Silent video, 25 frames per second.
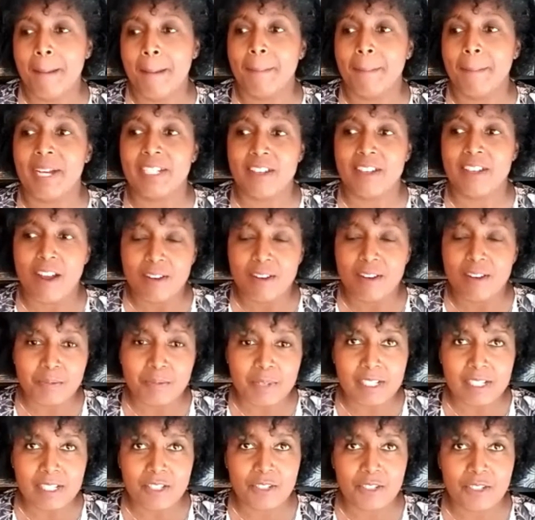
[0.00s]
My daughter's
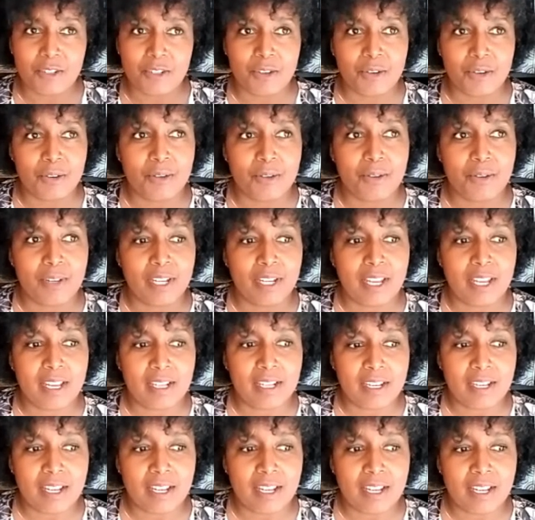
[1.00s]
been to
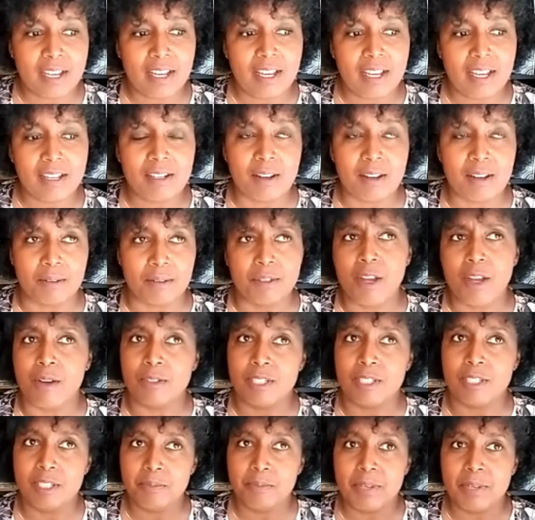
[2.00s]
Kenya.
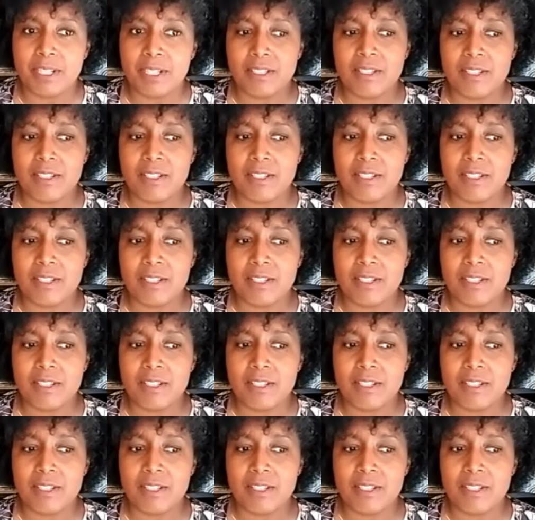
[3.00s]
No, she's been